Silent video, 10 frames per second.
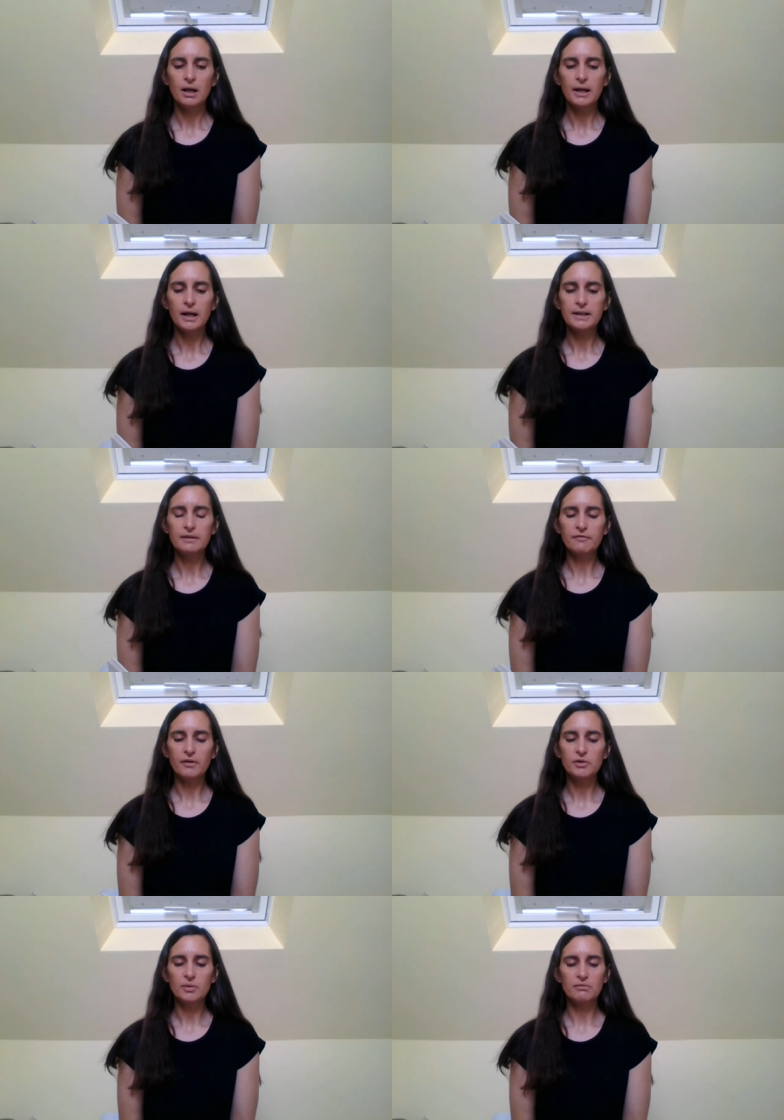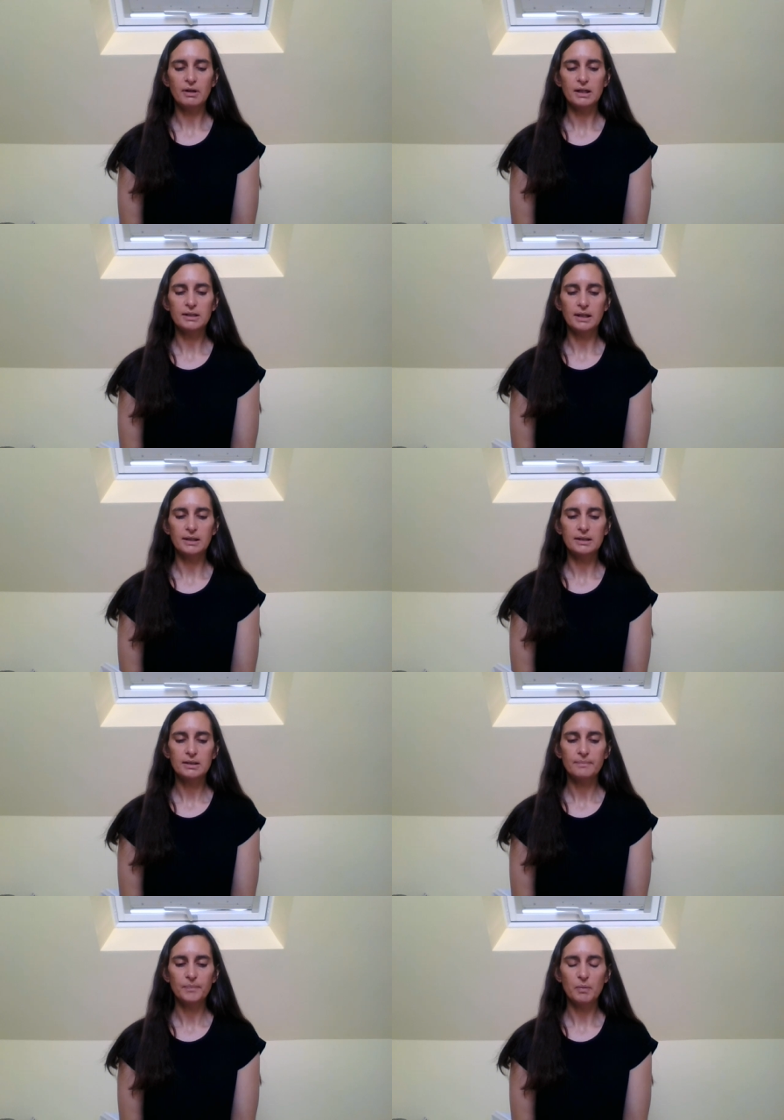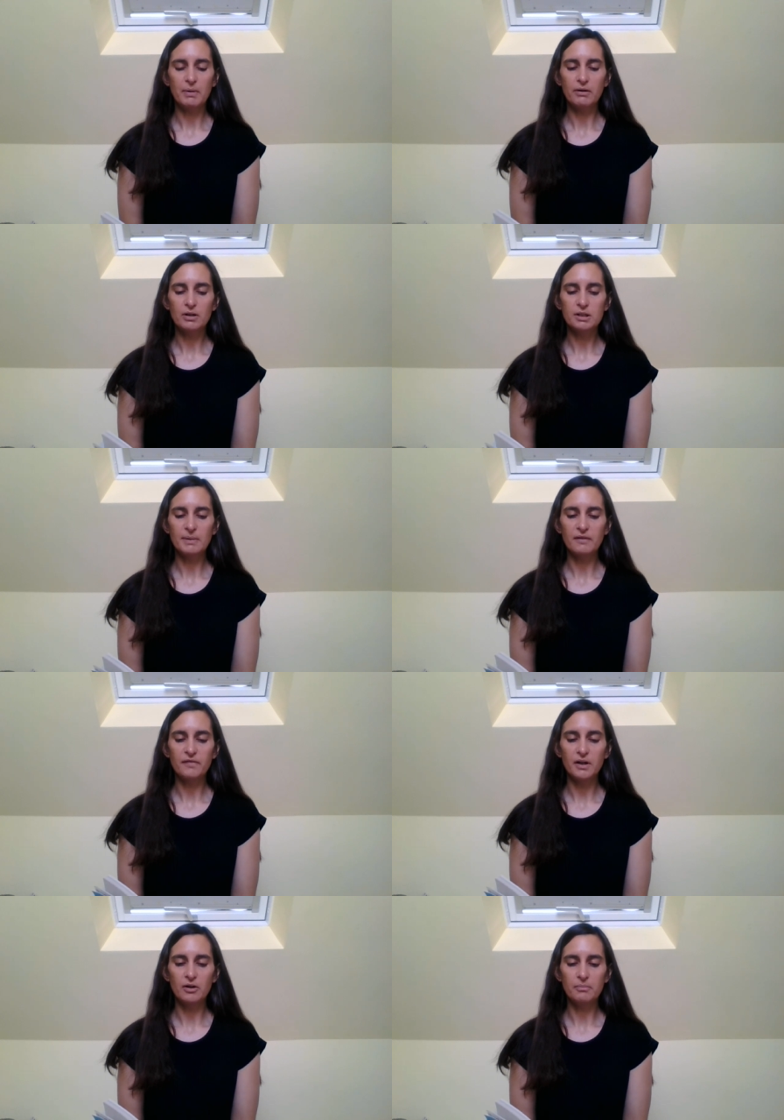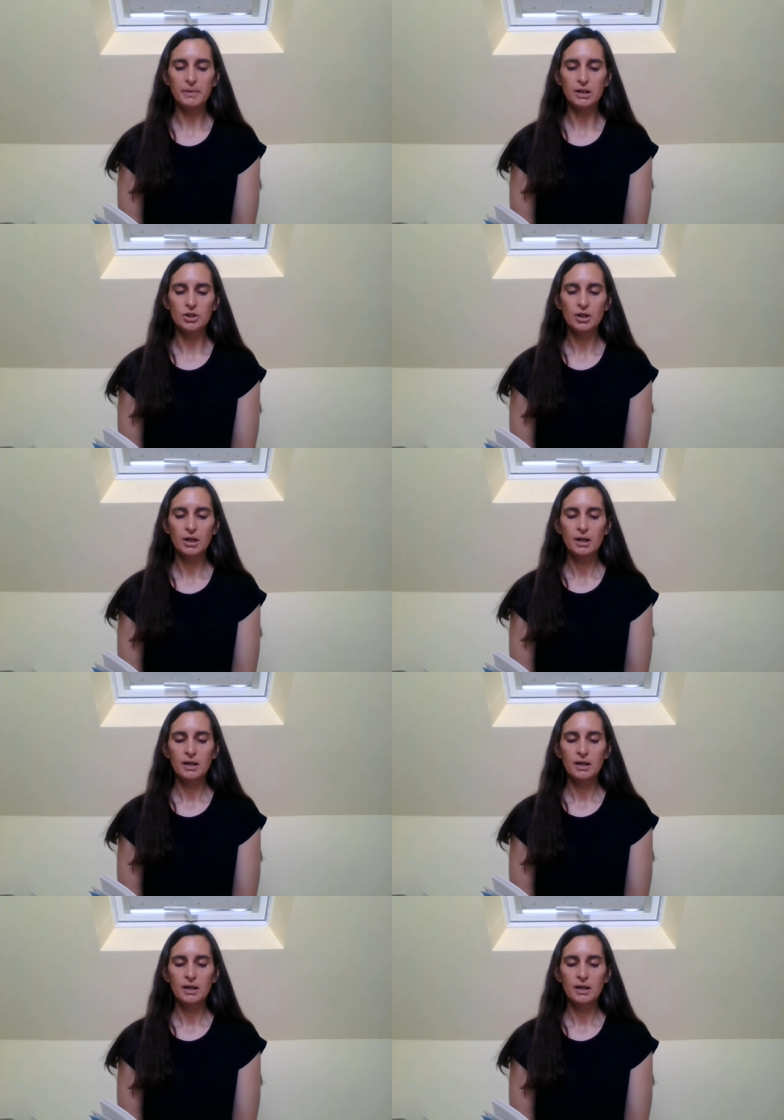I hide in forest with orangutans. Americans make fire on beach.